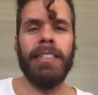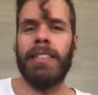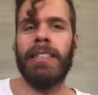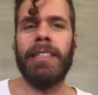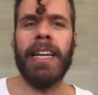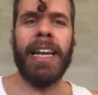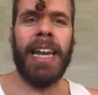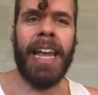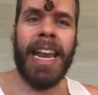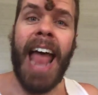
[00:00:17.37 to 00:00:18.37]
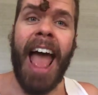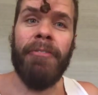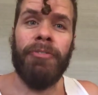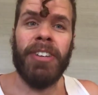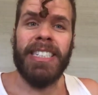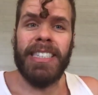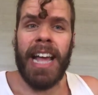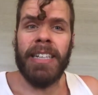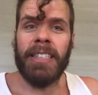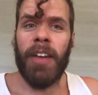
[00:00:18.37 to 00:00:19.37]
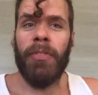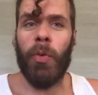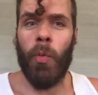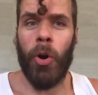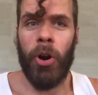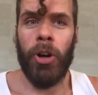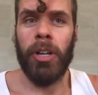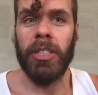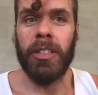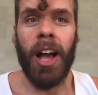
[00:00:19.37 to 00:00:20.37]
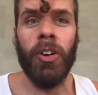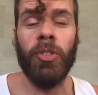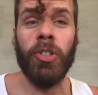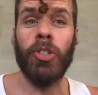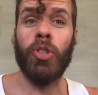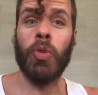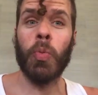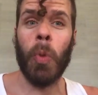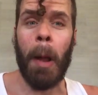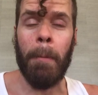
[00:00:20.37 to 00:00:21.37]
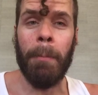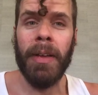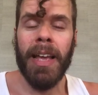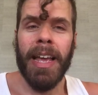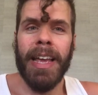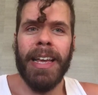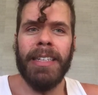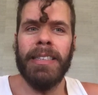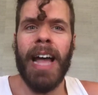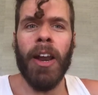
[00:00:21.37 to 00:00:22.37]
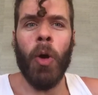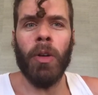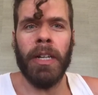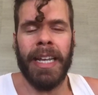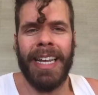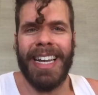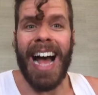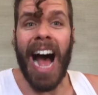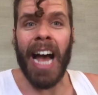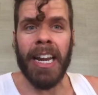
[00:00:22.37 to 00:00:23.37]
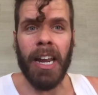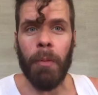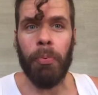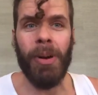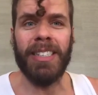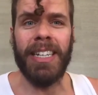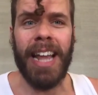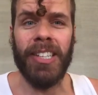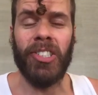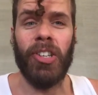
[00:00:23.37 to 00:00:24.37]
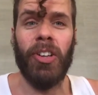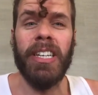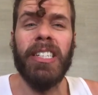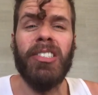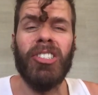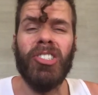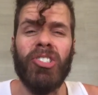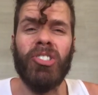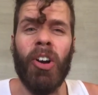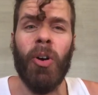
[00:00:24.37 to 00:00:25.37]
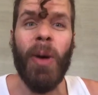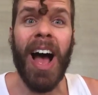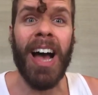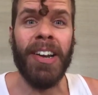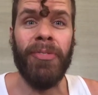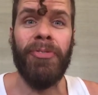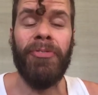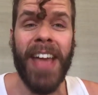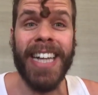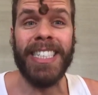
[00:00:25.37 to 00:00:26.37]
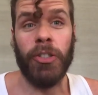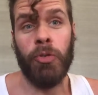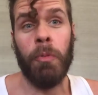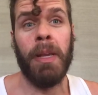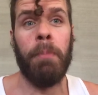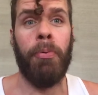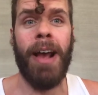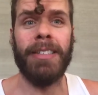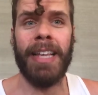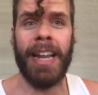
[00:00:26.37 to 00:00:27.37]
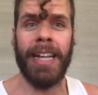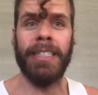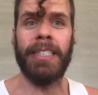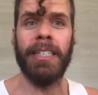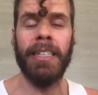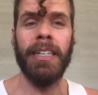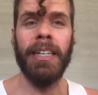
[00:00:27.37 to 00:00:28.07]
sickening in every sense of the word. Donald Trump is not only unpresidential, he's just so unfit to be president.